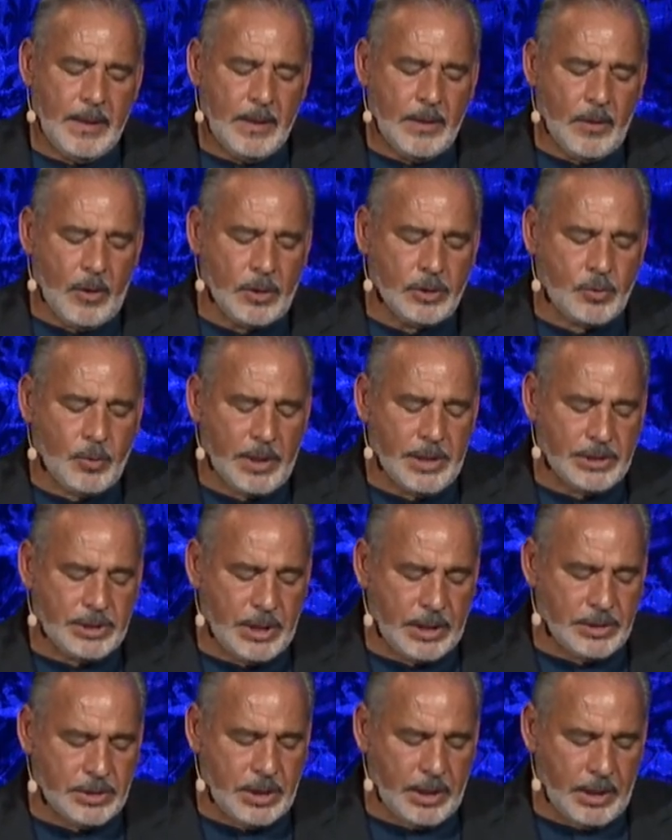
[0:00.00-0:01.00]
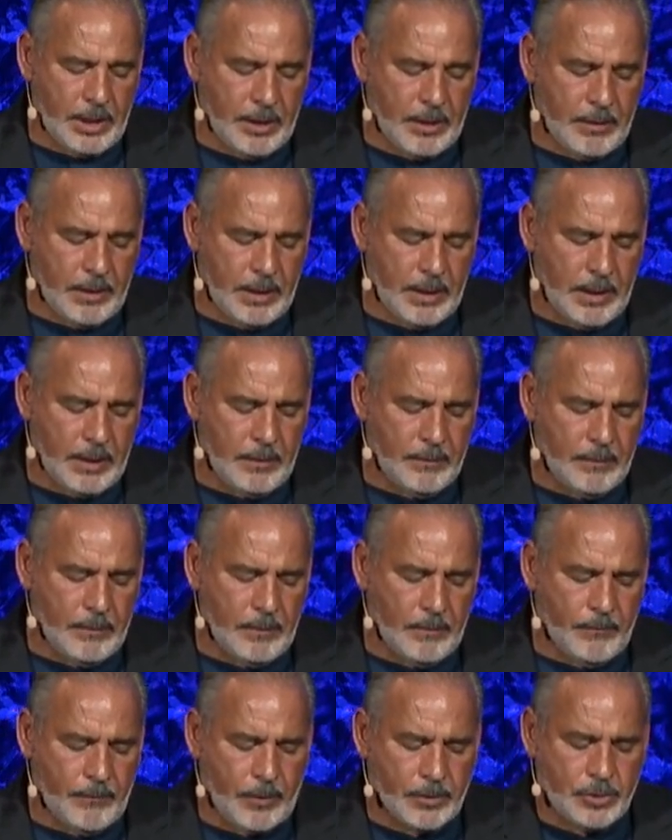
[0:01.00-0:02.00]
Notice what he says here
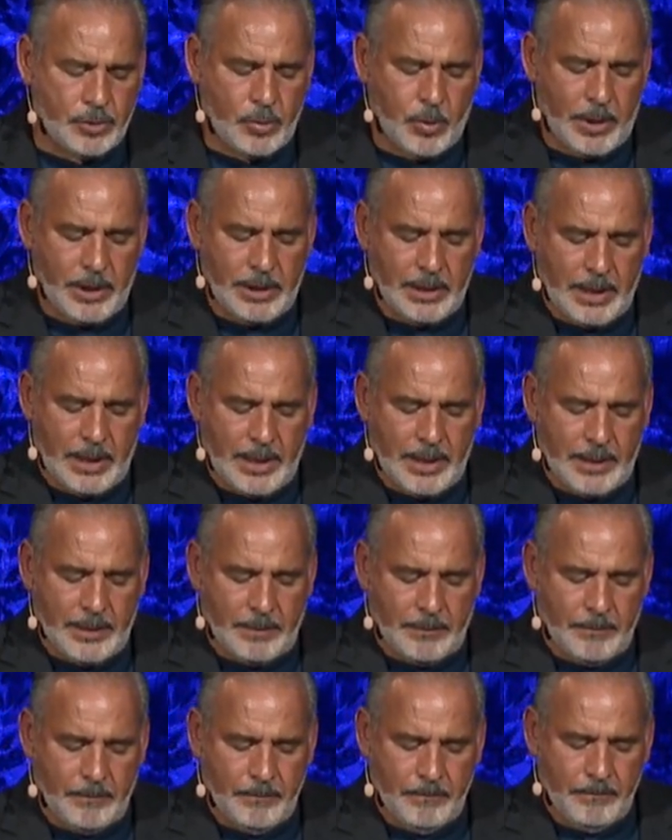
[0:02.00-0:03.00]
in verse 29.